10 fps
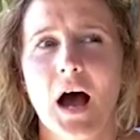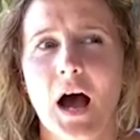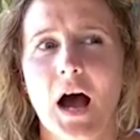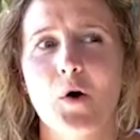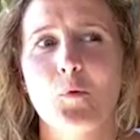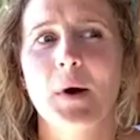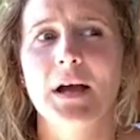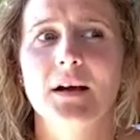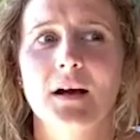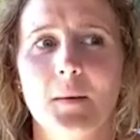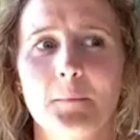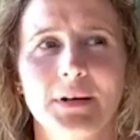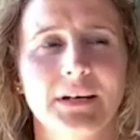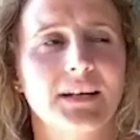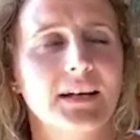how my
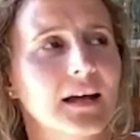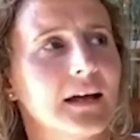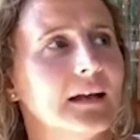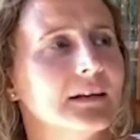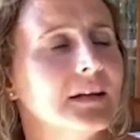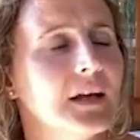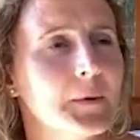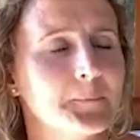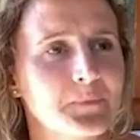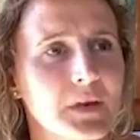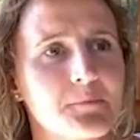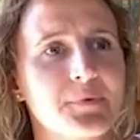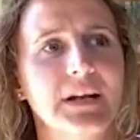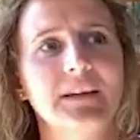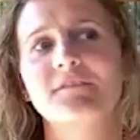company can
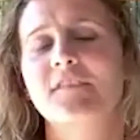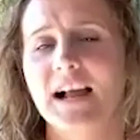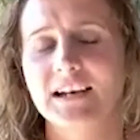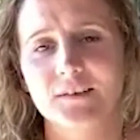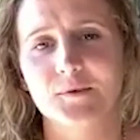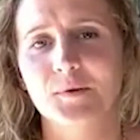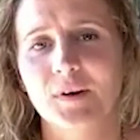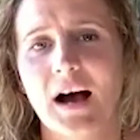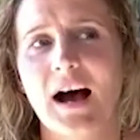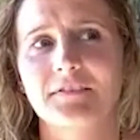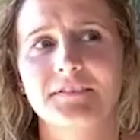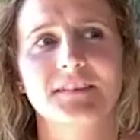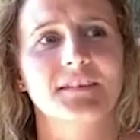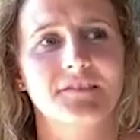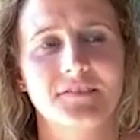bring value after
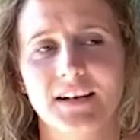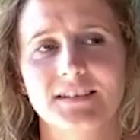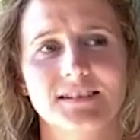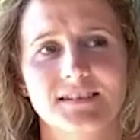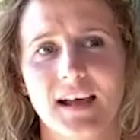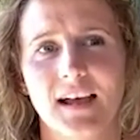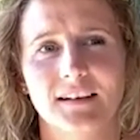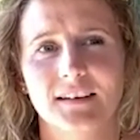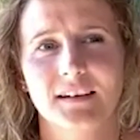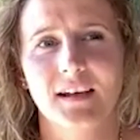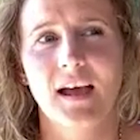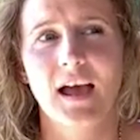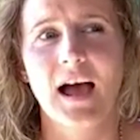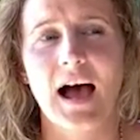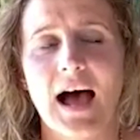the crisis end
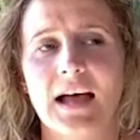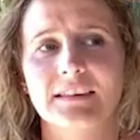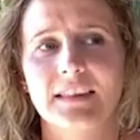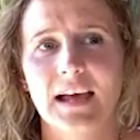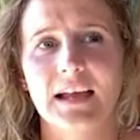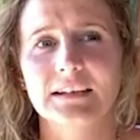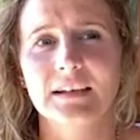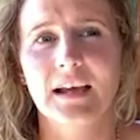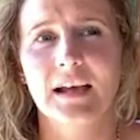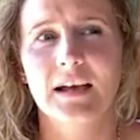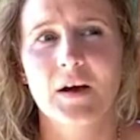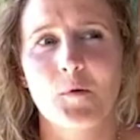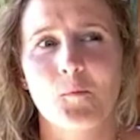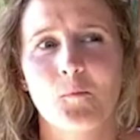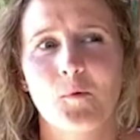and then
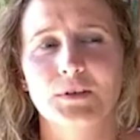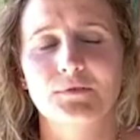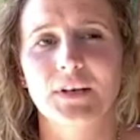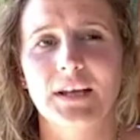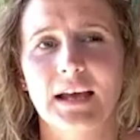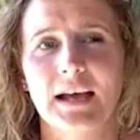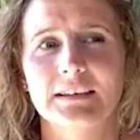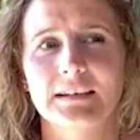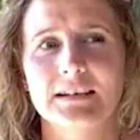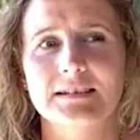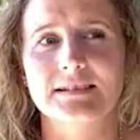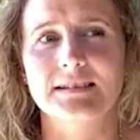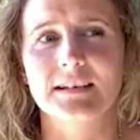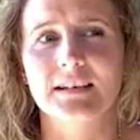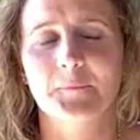what we get is
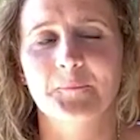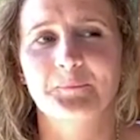the